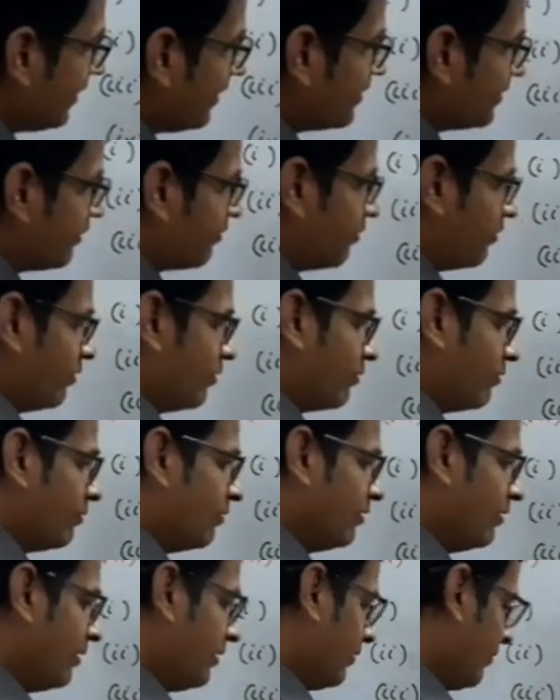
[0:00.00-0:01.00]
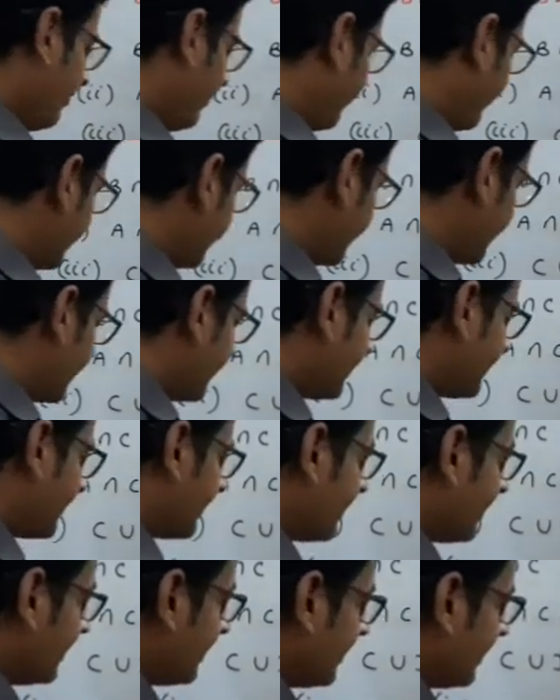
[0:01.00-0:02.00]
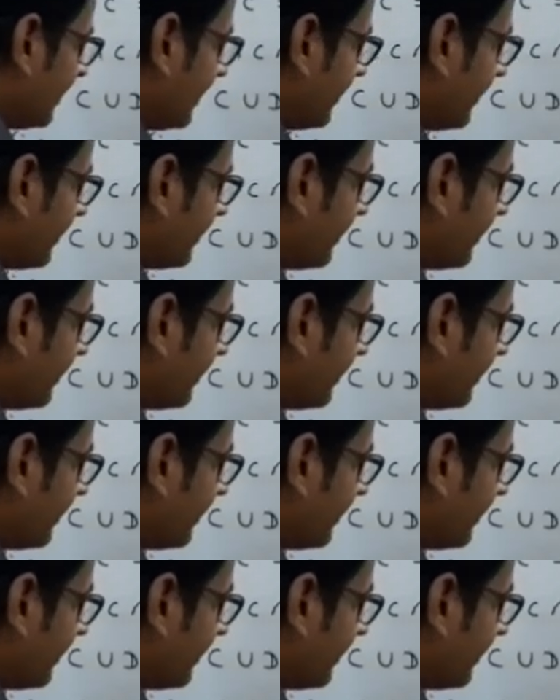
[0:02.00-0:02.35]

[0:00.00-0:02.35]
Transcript: is equal to, first write set A.